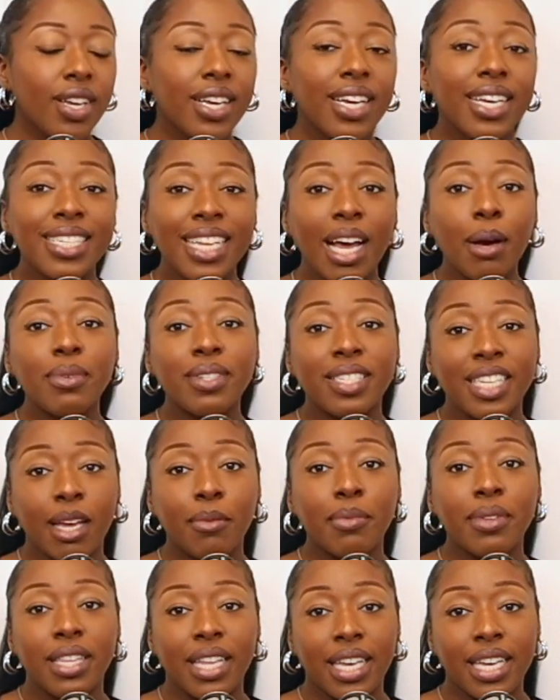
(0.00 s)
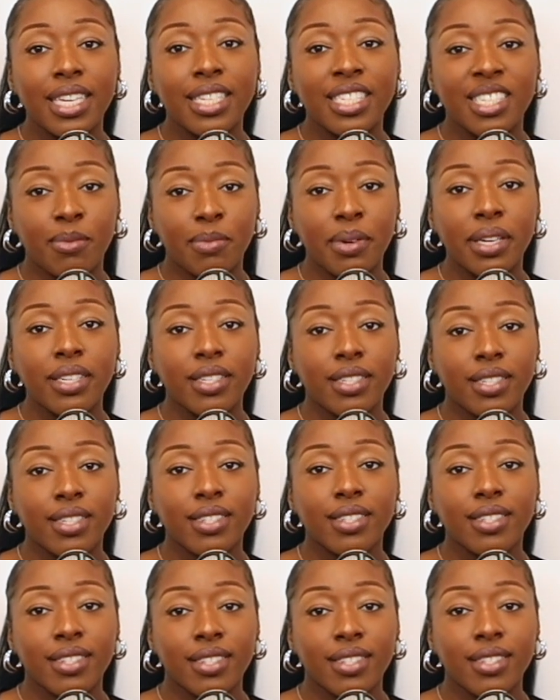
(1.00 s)
Because I was naming the easy
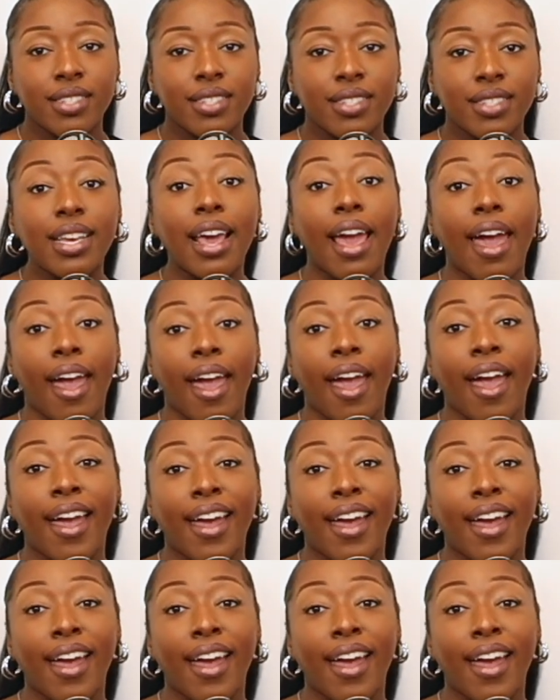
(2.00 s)
bits. Yeah.